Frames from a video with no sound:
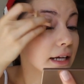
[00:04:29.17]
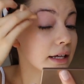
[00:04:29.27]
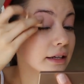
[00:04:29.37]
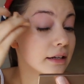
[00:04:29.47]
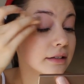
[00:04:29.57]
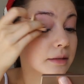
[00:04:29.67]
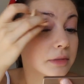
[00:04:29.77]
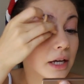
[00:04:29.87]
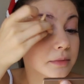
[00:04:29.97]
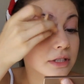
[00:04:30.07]
and
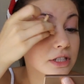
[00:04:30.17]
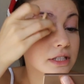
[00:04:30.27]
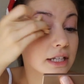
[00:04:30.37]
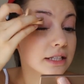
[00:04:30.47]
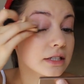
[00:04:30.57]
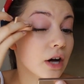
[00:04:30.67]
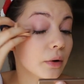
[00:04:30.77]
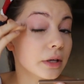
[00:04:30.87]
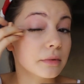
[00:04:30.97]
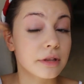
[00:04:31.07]
sometimes I just like to
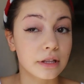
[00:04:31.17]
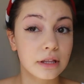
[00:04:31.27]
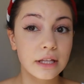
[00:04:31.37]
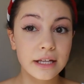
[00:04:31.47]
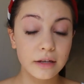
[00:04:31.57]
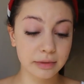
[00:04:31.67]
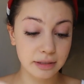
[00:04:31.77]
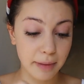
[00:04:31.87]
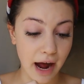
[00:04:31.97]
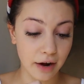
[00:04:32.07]
go in with a little bit
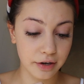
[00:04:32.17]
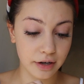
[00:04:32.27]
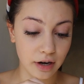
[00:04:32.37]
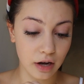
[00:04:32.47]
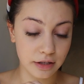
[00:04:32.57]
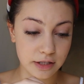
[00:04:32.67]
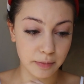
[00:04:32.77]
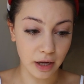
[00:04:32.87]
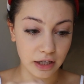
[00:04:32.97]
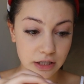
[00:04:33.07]
of powder on the
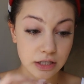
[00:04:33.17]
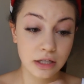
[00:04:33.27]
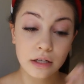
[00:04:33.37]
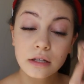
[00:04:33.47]
sponge